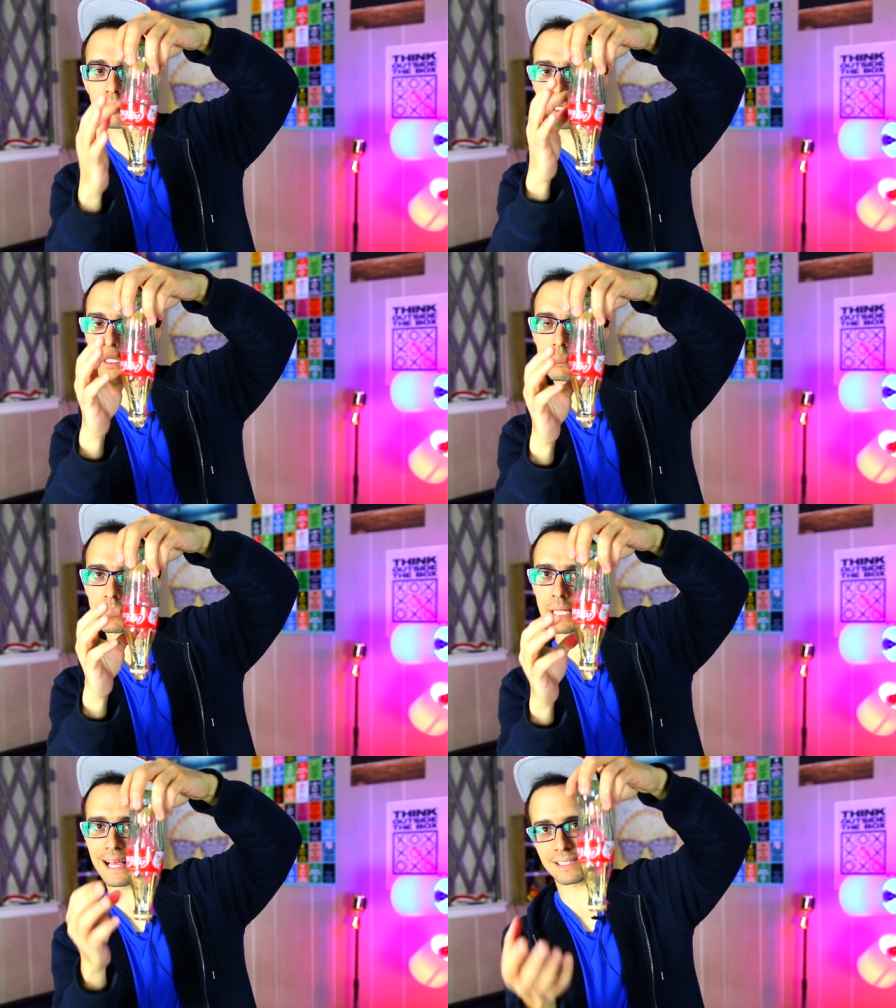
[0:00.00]
or a little bit
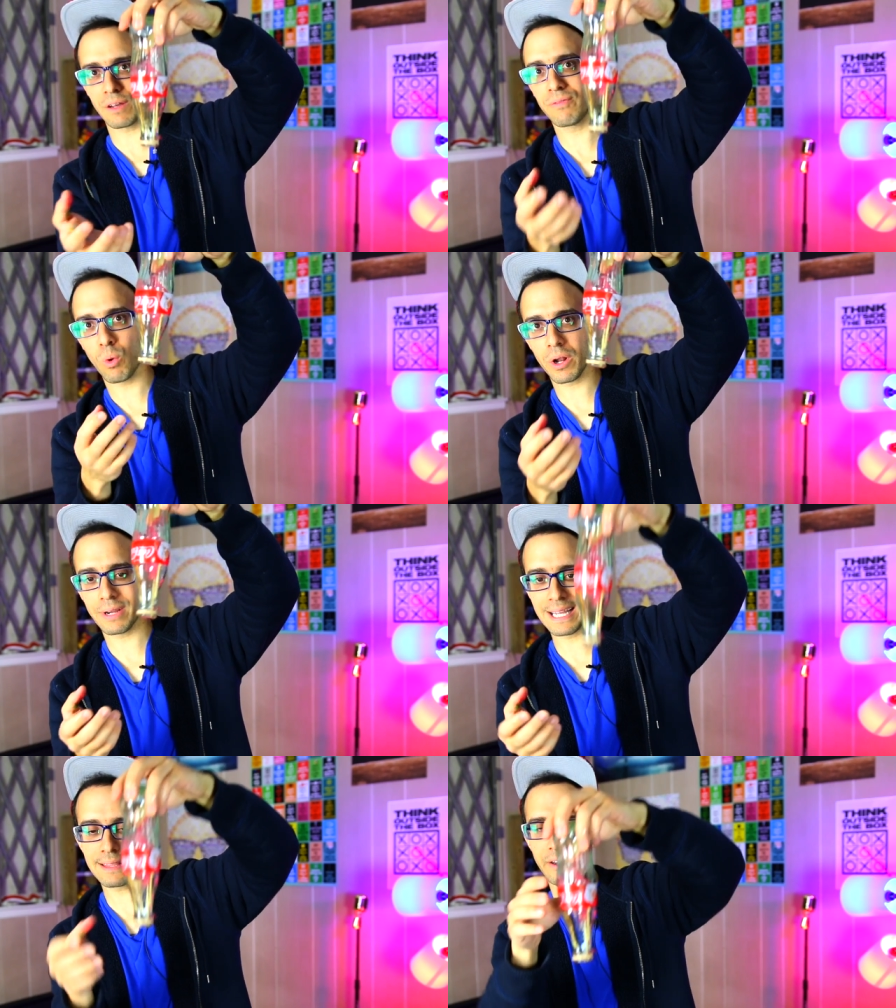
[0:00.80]
less of
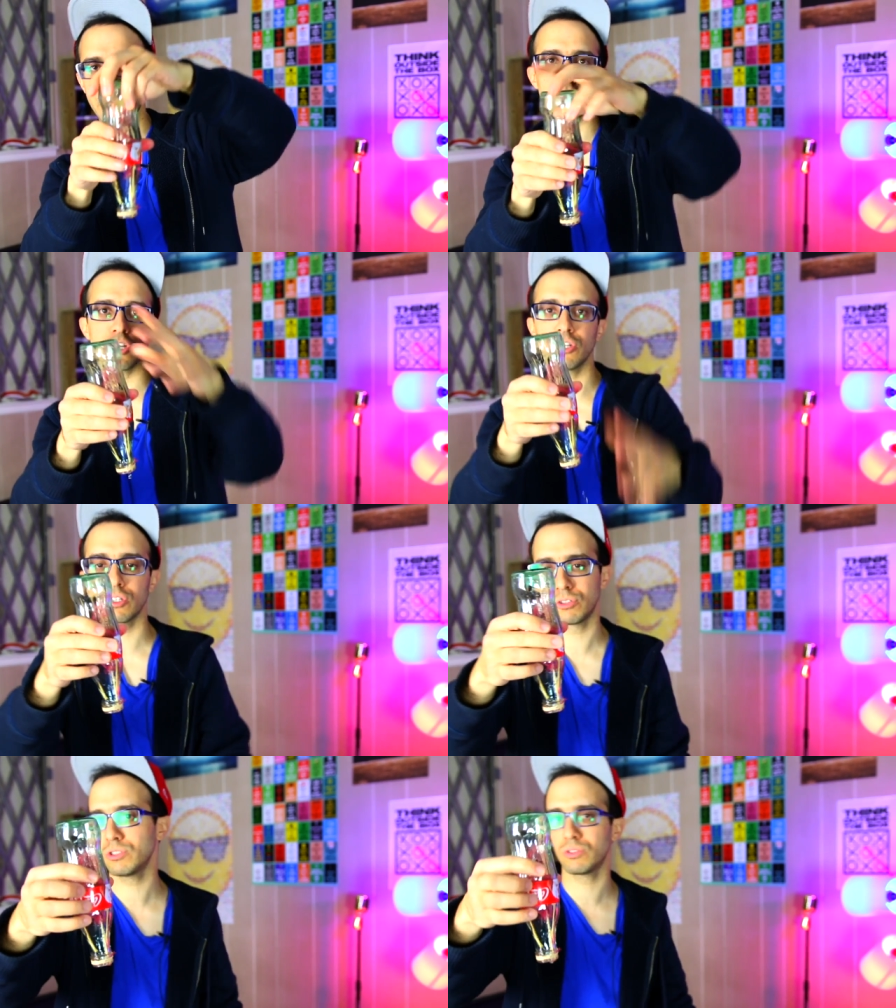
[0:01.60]
water in there, and you could
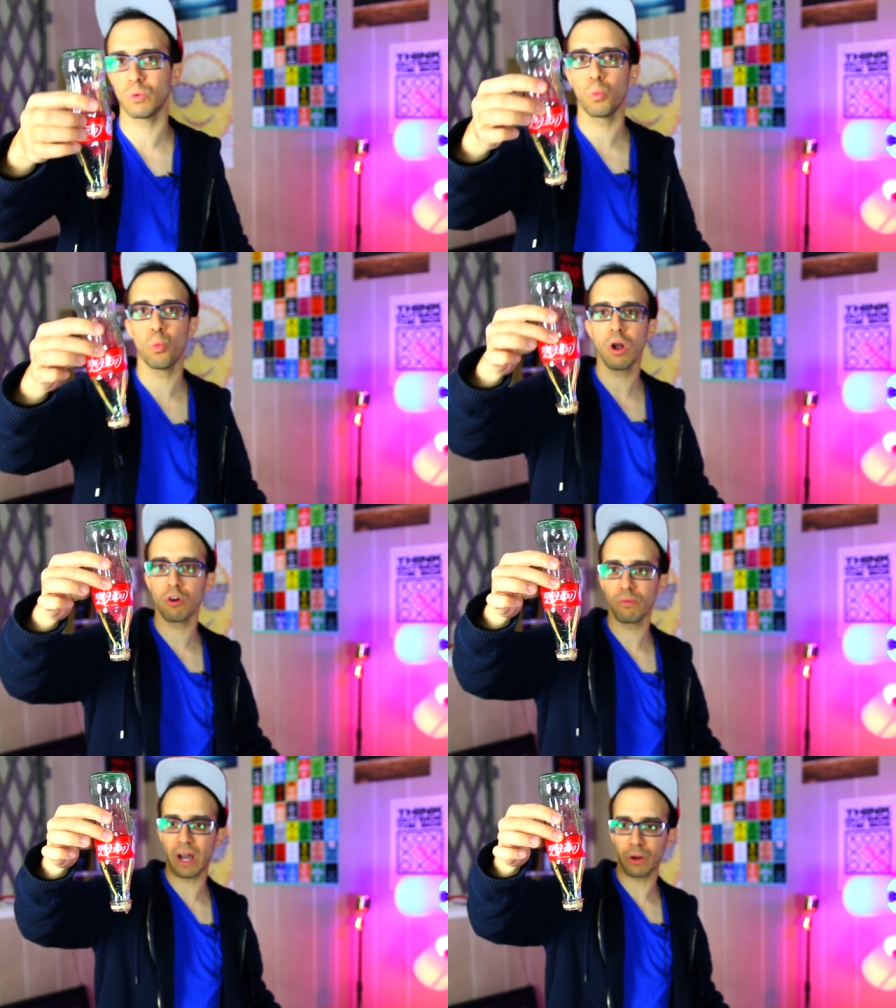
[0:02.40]
just walk
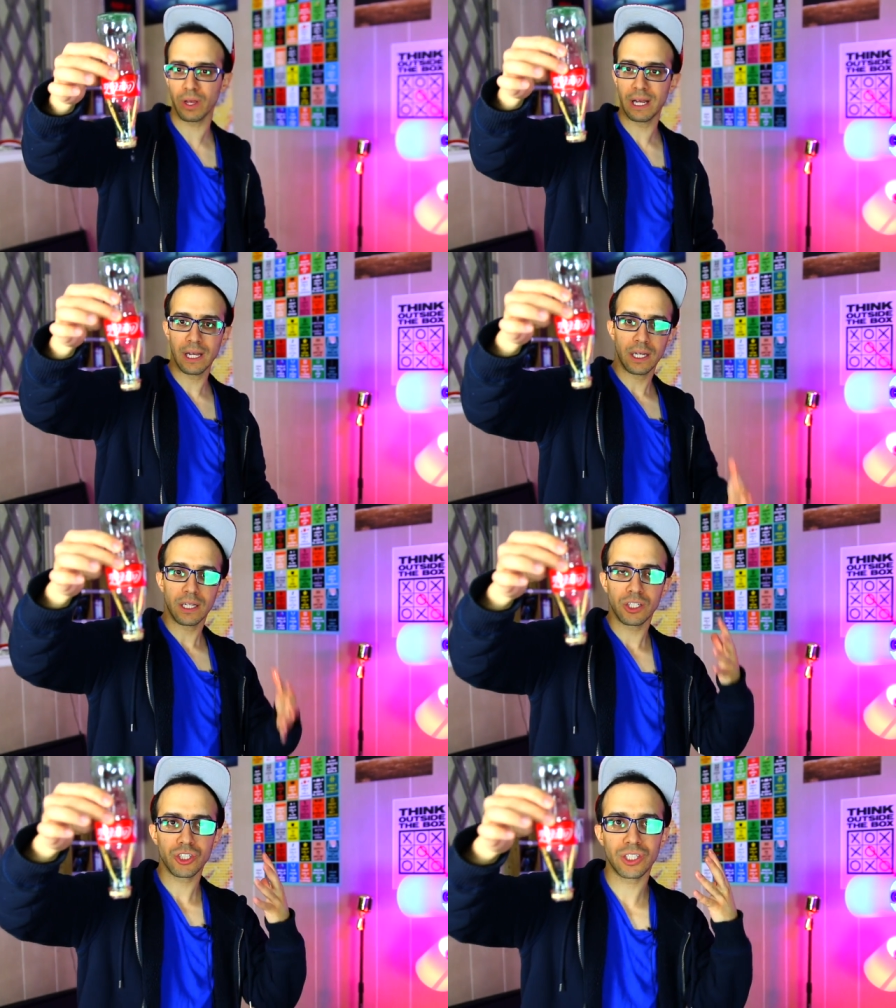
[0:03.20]
around
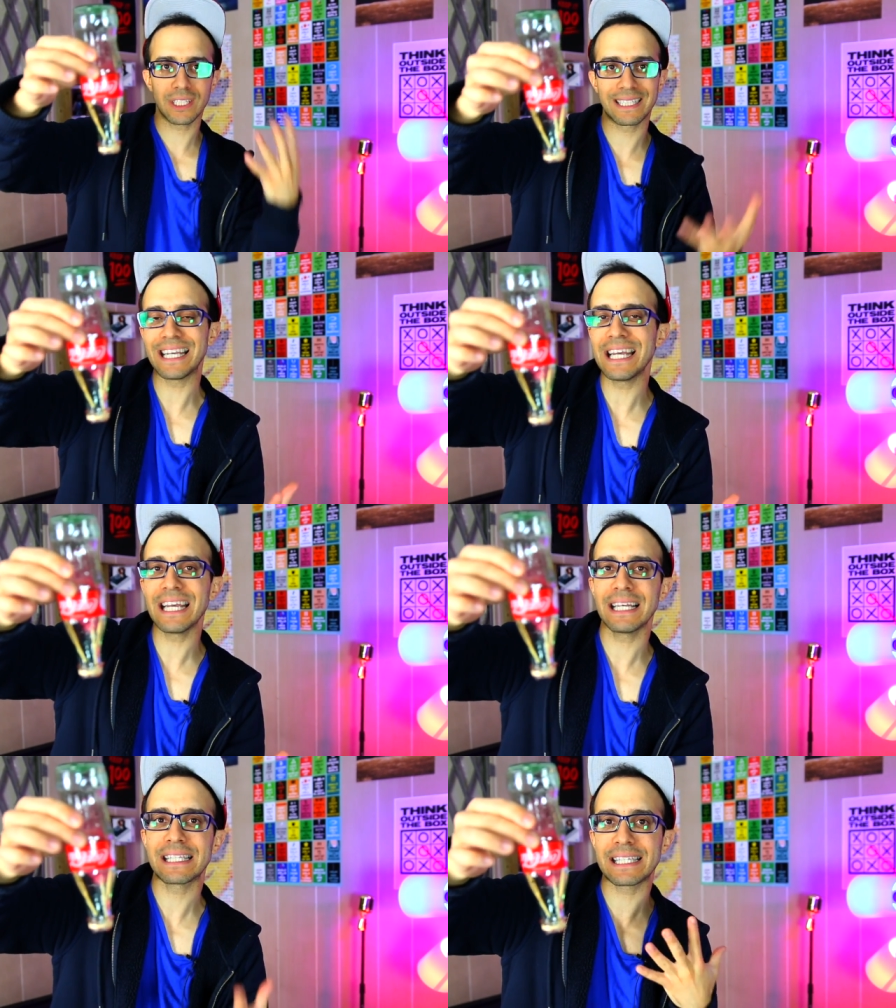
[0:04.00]

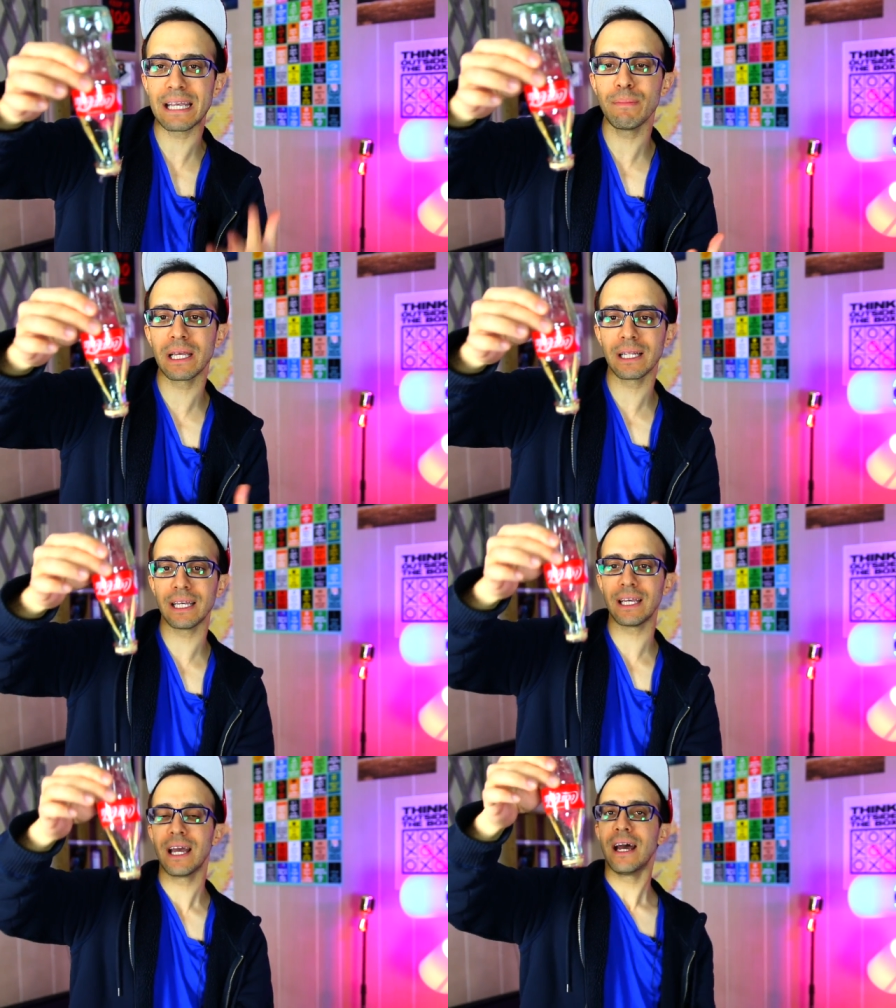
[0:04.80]
seeing
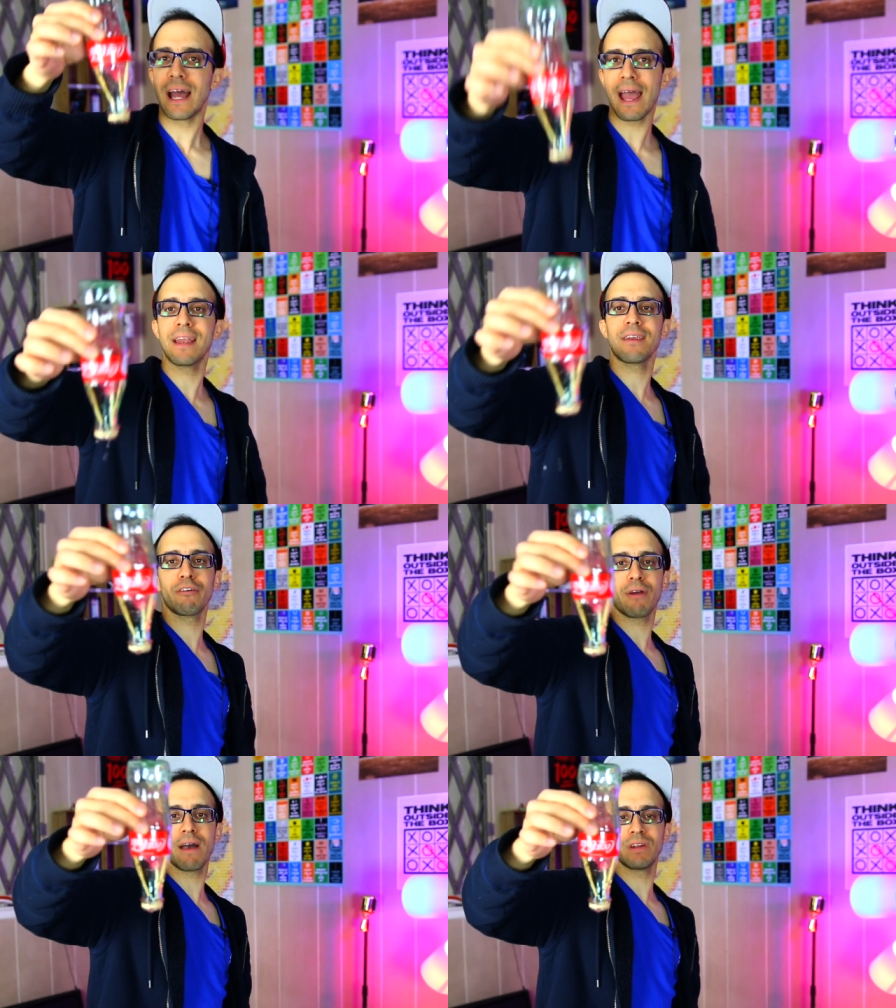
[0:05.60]
seemingly
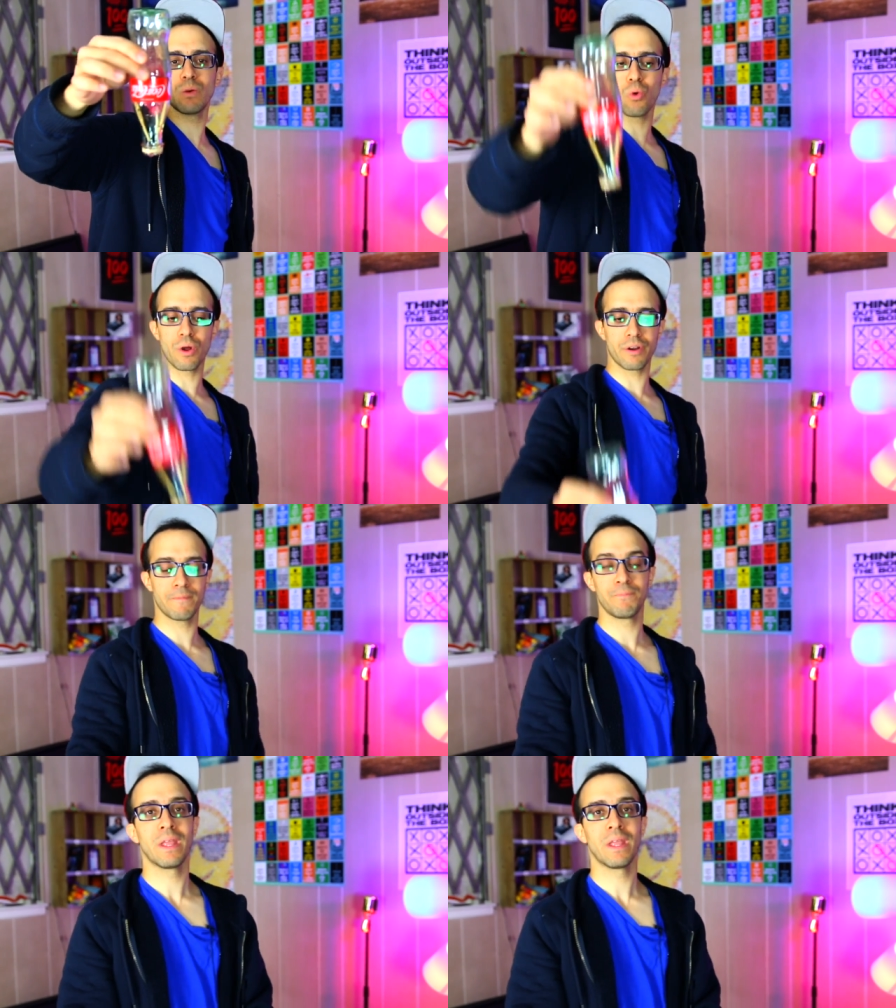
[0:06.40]
anti-gravity water.